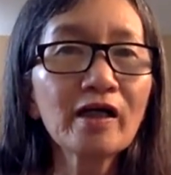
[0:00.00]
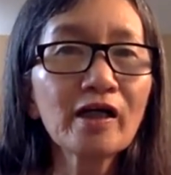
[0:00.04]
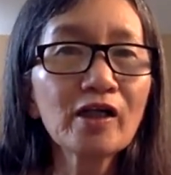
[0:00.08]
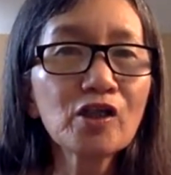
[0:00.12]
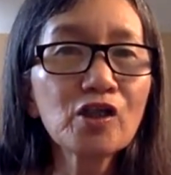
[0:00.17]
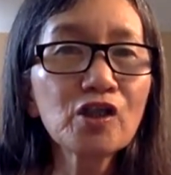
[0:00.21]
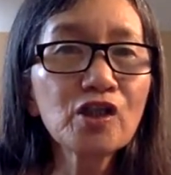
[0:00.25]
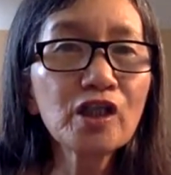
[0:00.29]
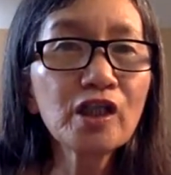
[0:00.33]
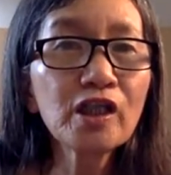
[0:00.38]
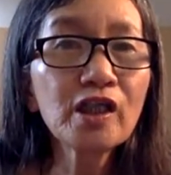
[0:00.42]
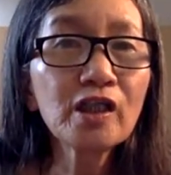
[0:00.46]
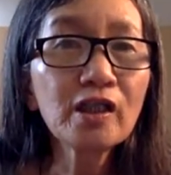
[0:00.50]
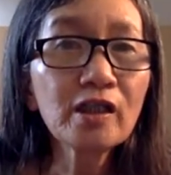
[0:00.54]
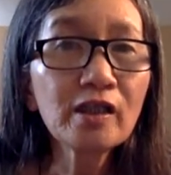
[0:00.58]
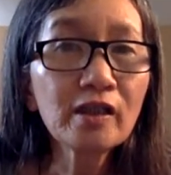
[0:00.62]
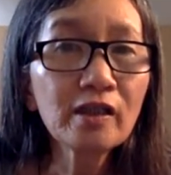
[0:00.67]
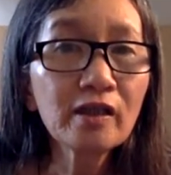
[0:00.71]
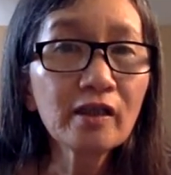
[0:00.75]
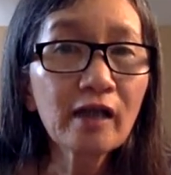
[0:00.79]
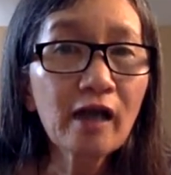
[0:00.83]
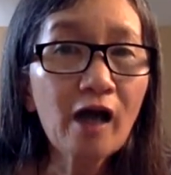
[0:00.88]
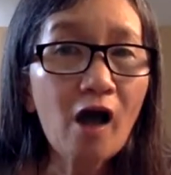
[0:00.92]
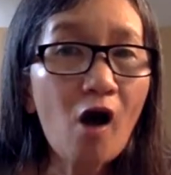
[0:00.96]

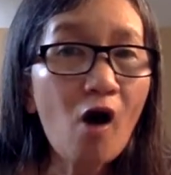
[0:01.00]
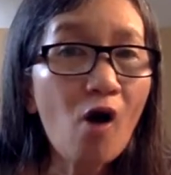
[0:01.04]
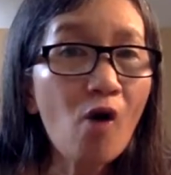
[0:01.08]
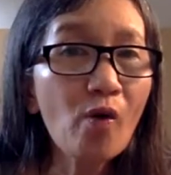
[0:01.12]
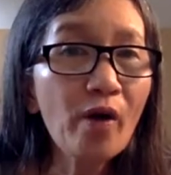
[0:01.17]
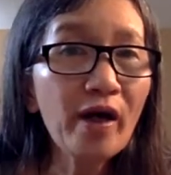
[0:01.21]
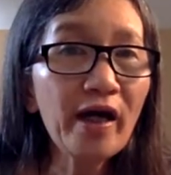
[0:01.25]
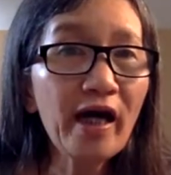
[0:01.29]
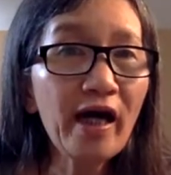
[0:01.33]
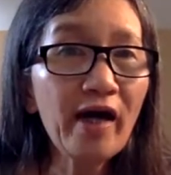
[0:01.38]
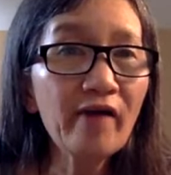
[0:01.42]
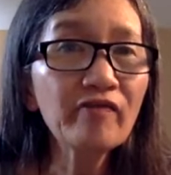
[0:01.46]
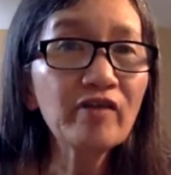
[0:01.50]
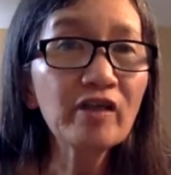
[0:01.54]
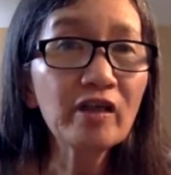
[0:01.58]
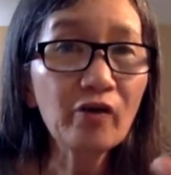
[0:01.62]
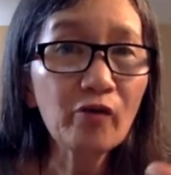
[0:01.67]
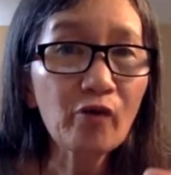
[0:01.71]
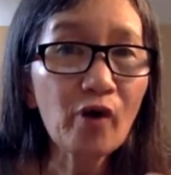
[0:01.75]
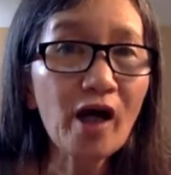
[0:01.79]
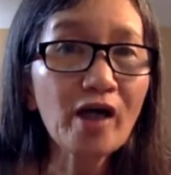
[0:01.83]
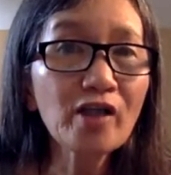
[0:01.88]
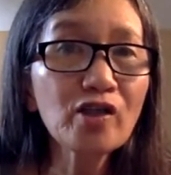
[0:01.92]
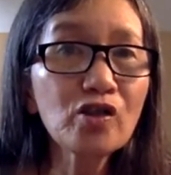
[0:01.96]
she always have the
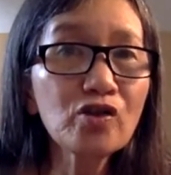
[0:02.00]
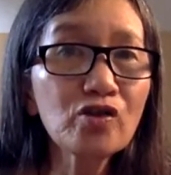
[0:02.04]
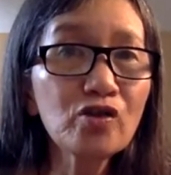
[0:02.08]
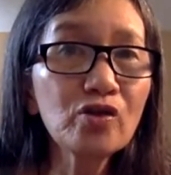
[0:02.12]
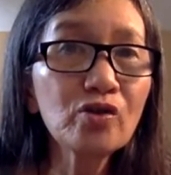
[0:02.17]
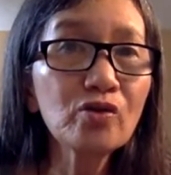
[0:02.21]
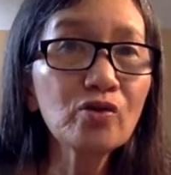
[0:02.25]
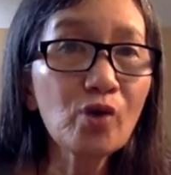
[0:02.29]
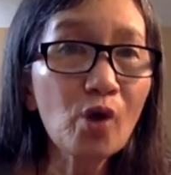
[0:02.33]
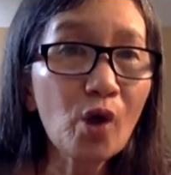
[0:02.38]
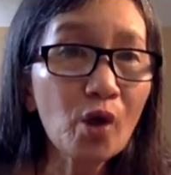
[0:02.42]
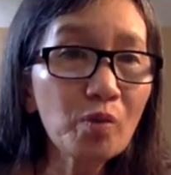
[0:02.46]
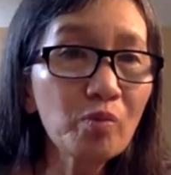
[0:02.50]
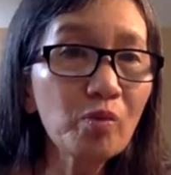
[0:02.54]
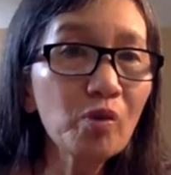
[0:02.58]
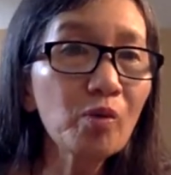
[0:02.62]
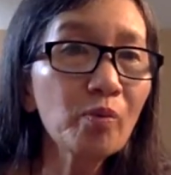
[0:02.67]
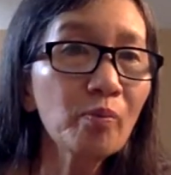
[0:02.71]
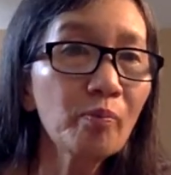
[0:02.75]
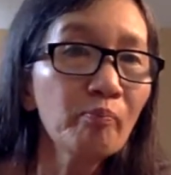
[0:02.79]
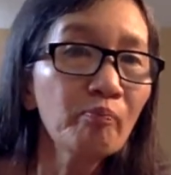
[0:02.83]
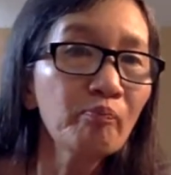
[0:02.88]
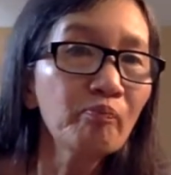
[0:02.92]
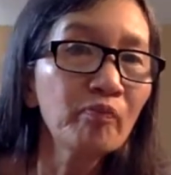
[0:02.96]
gratitude
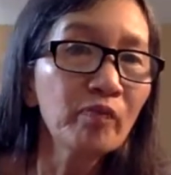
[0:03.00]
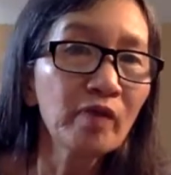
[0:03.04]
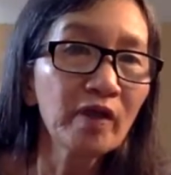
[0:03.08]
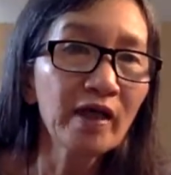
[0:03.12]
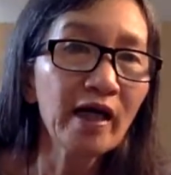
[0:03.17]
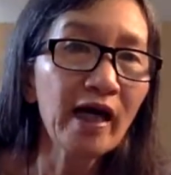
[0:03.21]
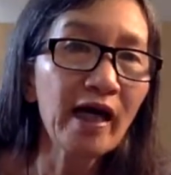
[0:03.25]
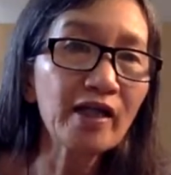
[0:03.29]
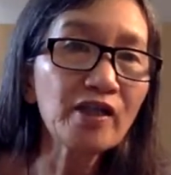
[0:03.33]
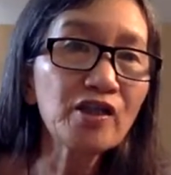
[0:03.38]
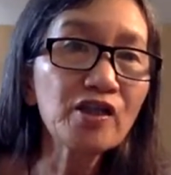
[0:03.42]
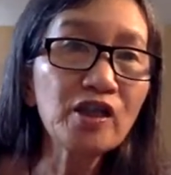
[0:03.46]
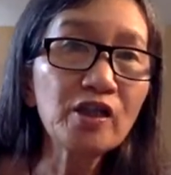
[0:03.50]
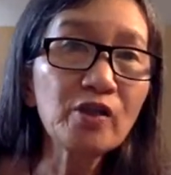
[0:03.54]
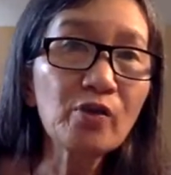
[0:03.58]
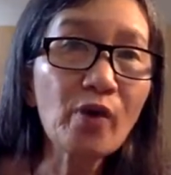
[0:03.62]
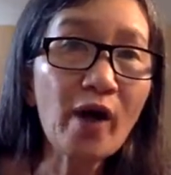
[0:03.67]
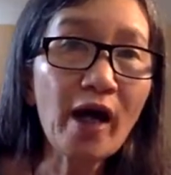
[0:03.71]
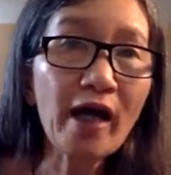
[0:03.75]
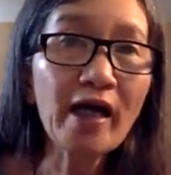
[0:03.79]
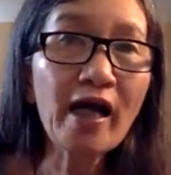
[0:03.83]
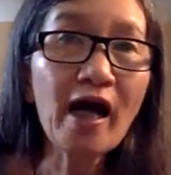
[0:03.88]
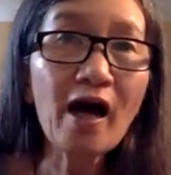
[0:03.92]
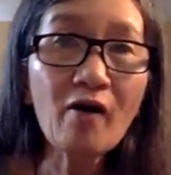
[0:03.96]
notebook, and she
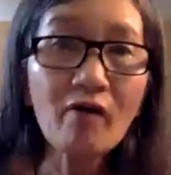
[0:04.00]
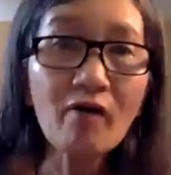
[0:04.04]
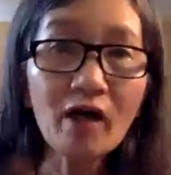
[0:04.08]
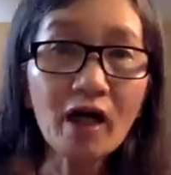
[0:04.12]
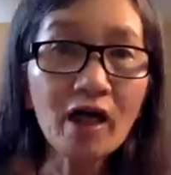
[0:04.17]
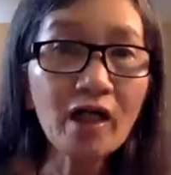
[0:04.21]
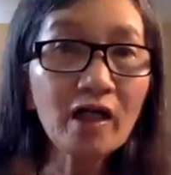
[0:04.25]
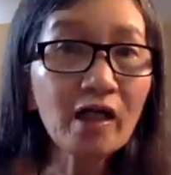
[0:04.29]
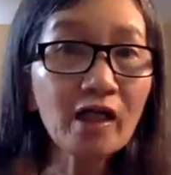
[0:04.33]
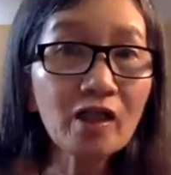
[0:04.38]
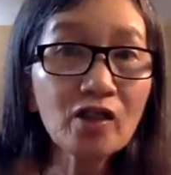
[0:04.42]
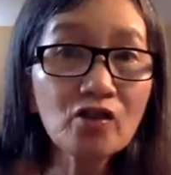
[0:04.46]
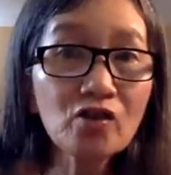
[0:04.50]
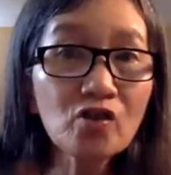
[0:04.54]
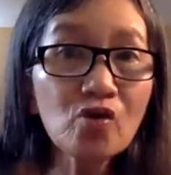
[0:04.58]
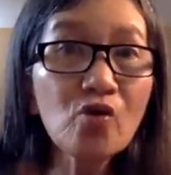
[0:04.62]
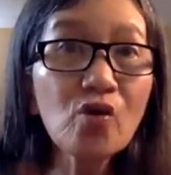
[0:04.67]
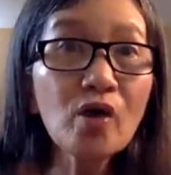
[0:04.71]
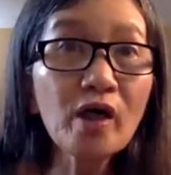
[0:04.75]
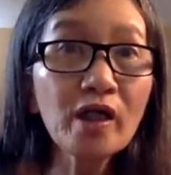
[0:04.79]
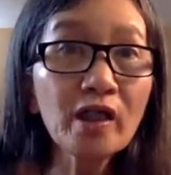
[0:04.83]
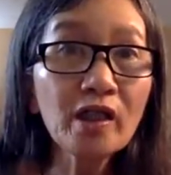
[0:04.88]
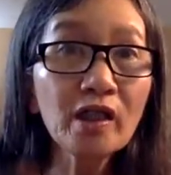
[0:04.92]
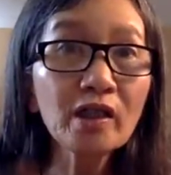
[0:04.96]
write out 100,
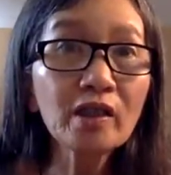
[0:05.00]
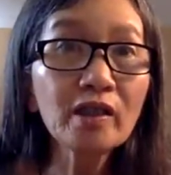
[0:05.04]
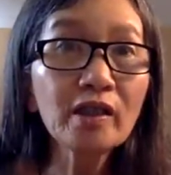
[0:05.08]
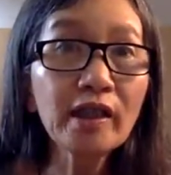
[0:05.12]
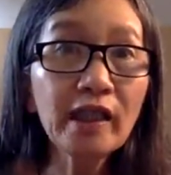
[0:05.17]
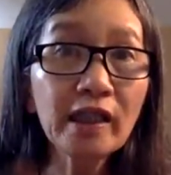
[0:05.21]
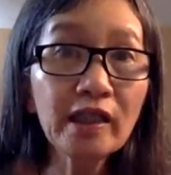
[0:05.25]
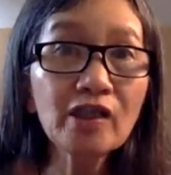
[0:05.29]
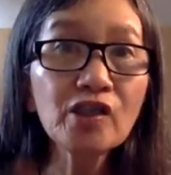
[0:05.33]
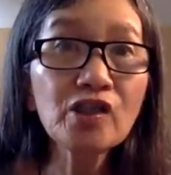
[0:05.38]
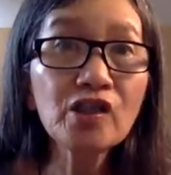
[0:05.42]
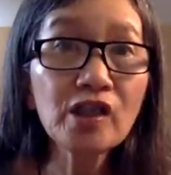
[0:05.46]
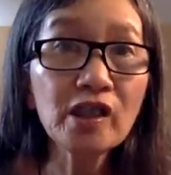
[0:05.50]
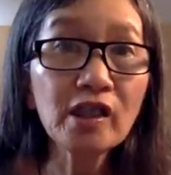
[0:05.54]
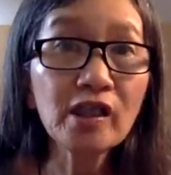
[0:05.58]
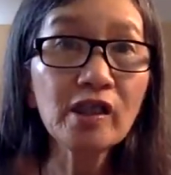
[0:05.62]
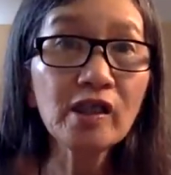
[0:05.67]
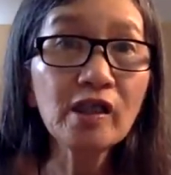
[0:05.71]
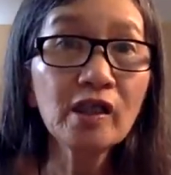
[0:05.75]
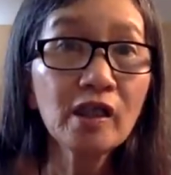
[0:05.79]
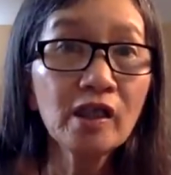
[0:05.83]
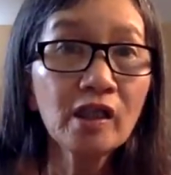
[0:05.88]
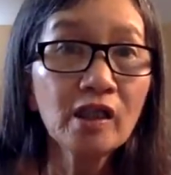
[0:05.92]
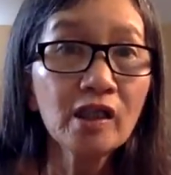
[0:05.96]
200 things
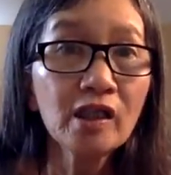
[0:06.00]
she